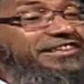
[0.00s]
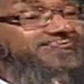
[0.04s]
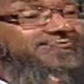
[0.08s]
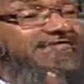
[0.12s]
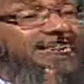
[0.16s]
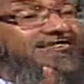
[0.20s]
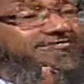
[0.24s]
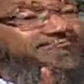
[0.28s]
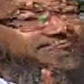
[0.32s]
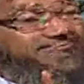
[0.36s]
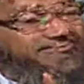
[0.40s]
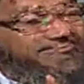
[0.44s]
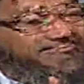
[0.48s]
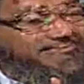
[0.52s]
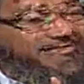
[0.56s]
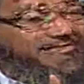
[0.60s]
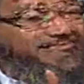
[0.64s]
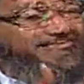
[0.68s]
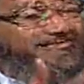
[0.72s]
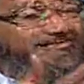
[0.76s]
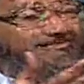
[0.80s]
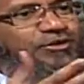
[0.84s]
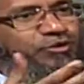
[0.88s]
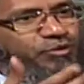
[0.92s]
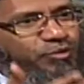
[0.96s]
the chances
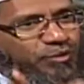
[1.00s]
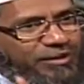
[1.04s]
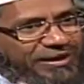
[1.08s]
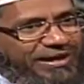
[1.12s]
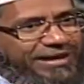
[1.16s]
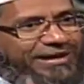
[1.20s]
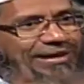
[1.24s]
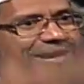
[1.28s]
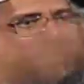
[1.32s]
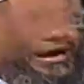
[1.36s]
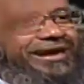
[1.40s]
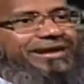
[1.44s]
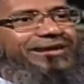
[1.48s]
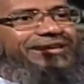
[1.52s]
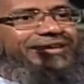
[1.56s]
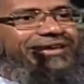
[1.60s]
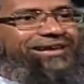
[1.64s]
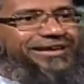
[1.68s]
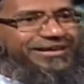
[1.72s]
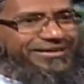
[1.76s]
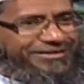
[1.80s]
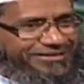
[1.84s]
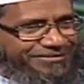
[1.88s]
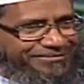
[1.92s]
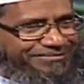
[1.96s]
are that you will get higher
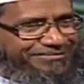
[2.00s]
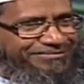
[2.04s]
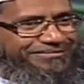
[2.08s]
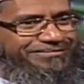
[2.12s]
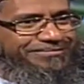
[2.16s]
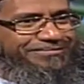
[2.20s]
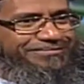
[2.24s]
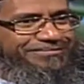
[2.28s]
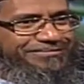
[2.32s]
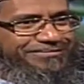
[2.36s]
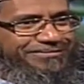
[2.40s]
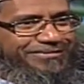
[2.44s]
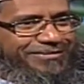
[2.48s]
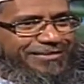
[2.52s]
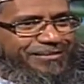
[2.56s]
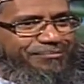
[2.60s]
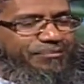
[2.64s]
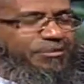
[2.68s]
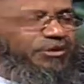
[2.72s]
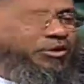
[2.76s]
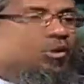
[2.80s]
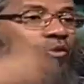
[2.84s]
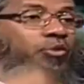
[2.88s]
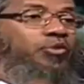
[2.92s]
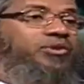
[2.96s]
grades.
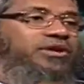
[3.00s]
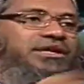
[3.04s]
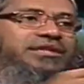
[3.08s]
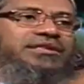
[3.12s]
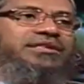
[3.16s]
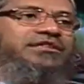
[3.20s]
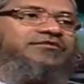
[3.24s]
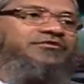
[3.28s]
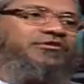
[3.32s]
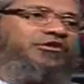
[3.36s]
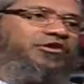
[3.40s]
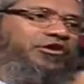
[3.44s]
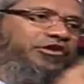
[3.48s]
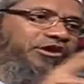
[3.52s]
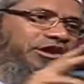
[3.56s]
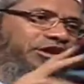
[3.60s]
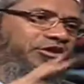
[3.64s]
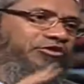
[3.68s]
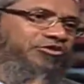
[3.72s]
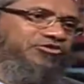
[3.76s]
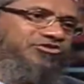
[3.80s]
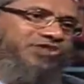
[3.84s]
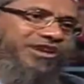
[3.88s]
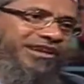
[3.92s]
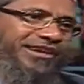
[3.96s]
But only this will not
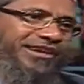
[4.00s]
take you to